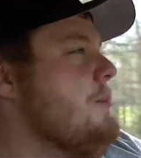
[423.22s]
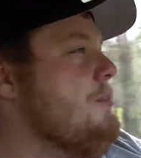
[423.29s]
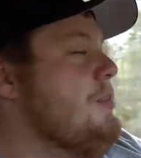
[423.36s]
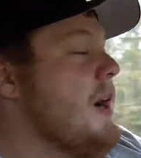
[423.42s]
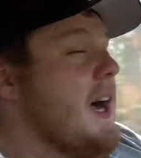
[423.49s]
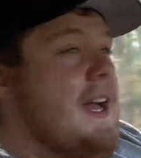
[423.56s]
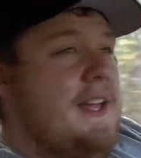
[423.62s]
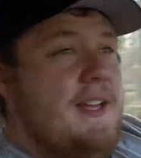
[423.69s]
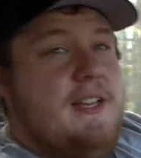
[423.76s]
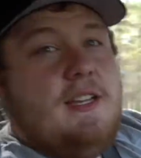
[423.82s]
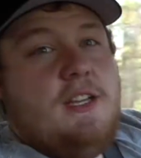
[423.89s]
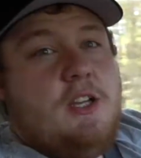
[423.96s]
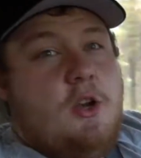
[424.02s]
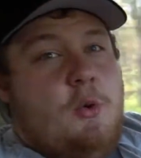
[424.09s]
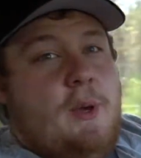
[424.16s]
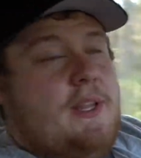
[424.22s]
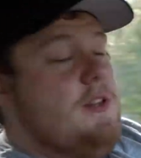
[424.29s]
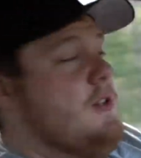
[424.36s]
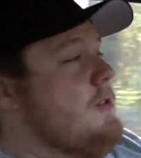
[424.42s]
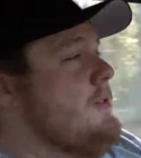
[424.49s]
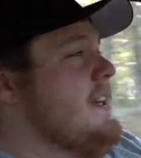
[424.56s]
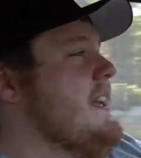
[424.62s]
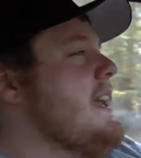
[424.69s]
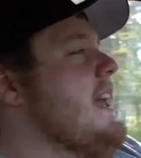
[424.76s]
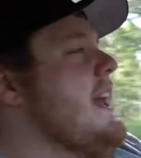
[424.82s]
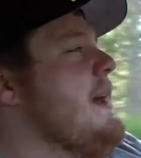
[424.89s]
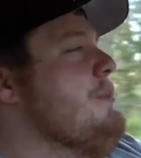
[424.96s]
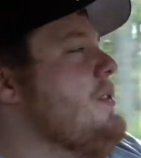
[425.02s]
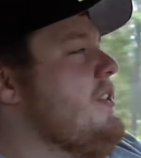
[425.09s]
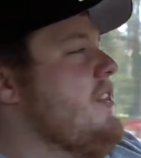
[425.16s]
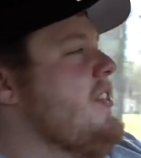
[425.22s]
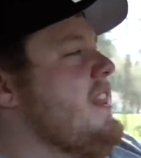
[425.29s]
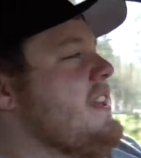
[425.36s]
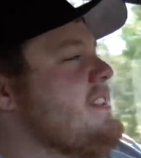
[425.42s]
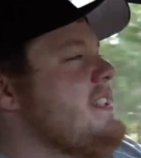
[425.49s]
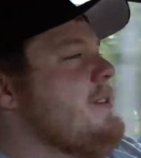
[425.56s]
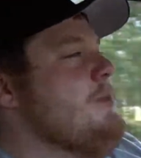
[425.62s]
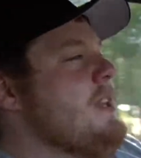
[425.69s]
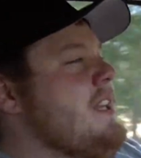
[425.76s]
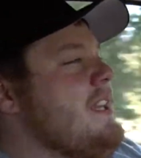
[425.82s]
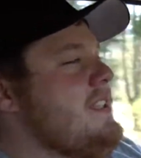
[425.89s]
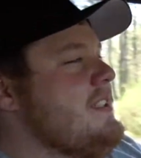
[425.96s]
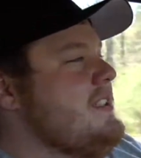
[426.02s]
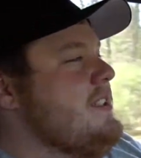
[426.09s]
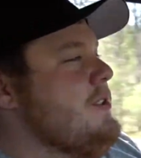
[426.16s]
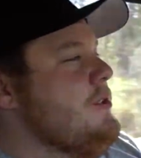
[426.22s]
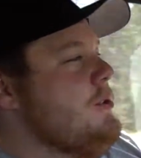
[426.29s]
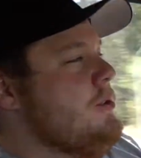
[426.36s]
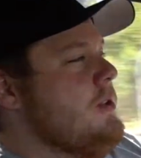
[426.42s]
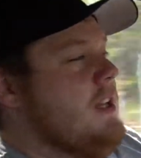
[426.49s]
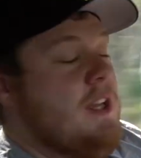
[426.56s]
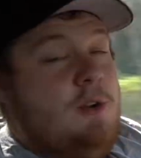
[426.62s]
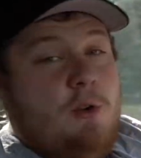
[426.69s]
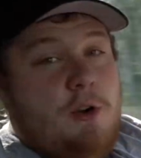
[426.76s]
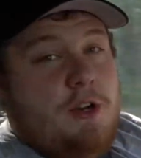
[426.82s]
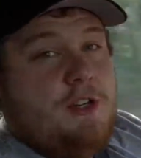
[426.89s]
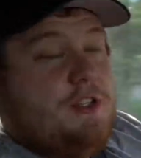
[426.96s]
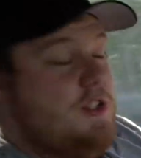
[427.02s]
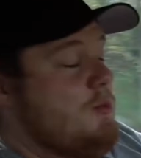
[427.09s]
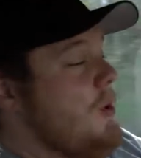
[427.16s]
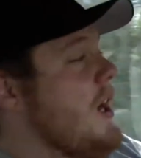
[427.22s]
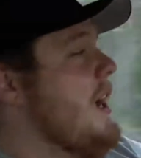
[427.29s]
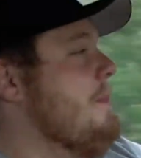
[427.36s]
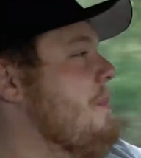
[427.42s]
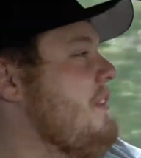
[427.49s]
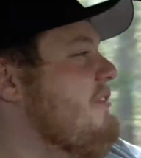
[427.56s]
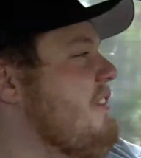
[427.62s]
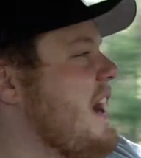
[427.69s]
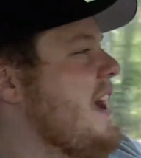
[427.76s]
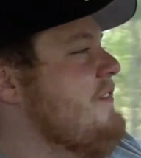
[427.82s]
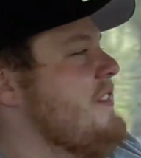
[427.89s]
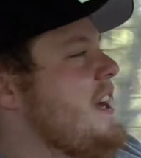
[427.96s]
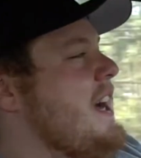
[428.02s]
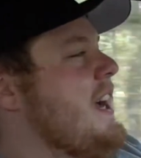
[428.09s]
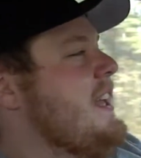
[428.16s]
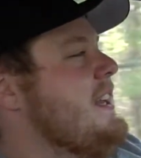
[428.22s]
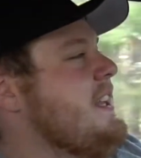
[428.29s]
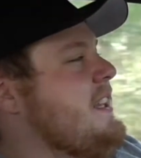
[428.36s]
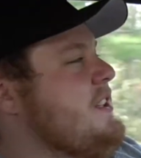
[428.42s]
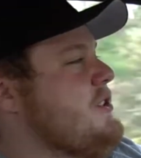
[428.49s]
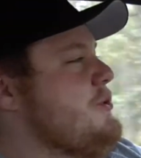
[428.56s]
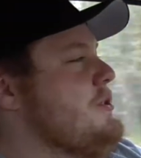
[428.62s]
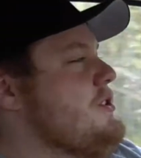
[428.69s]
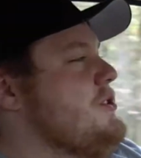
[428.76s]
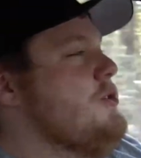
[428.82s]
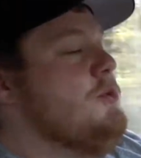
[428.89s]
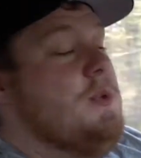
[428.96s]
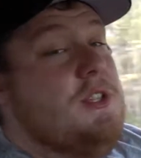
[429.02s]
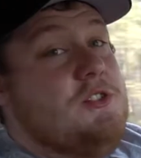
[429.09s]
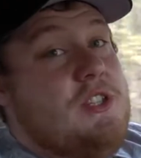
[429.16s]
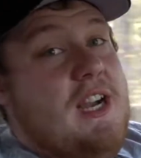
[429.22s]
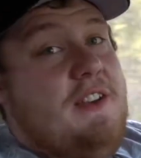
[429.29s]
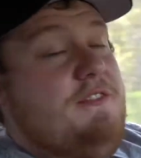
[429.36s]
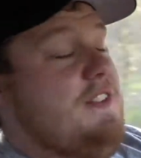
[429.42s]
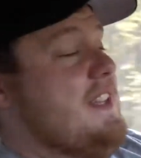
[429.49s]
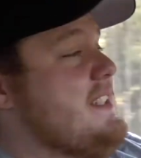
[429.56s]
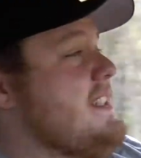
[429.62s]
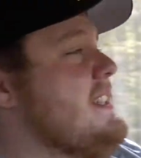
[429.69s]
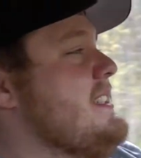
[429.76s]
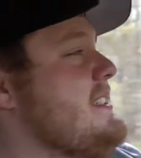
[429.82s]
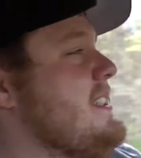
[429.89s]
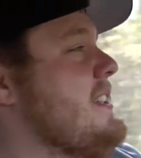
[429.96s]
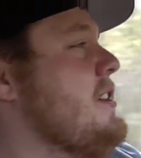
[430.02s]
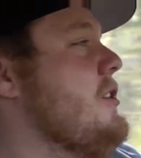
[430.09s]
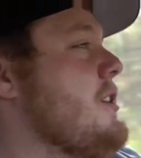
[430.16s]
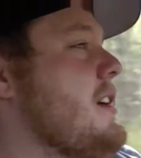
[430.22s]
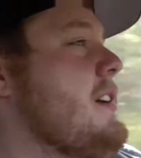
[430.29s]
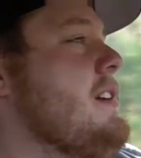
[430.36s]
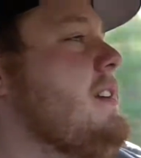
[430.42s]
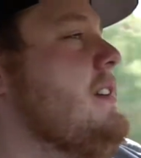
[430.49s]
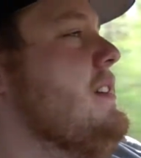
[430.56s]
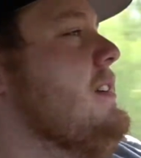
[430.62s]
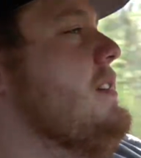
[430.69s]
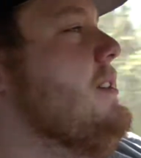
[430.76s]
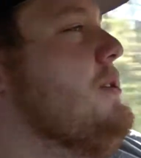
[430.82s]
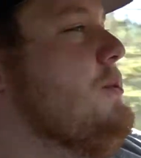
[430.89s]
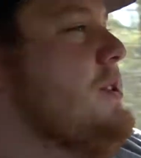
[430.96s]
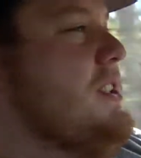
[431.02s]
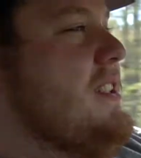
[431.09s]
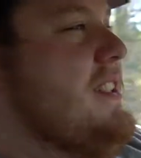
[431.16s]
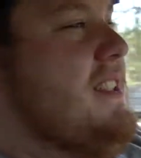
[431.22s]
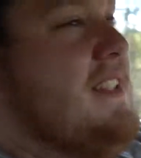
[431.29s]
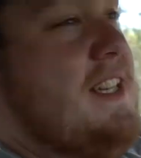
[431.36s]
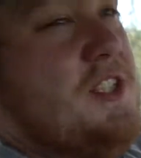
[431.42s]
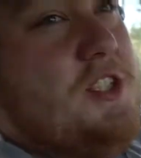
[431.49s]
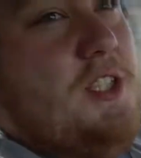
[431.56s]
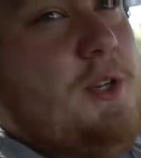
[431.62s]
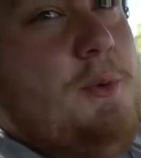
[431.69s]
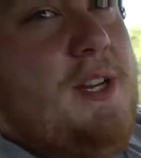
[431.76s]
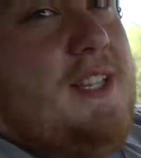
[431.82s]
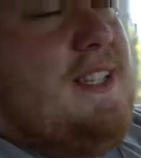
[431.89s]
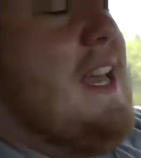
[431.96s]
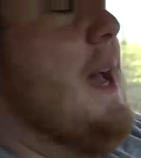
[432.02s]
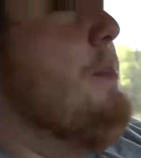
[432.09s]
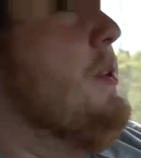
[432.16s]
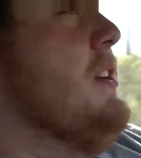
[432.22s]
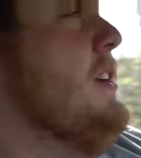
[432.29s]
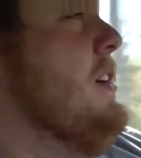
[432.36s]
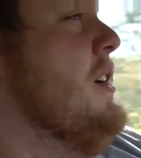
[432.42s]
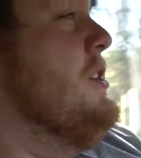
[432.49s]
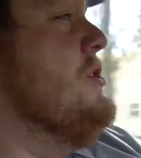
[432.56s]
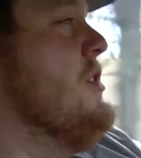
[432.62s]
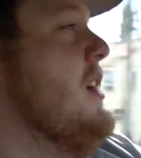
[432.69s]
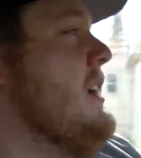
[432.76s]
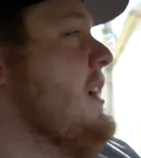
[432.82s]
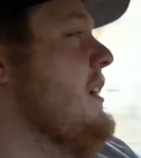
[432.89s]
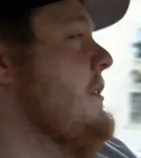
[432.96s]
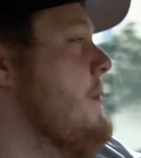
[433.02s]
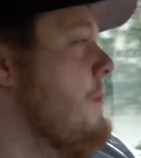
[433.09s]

But quick little recap of the things that we need to do in order to swap a 5.9 into a 2-wheel drive V6 Dakota, which is essentially what has happened on our truck.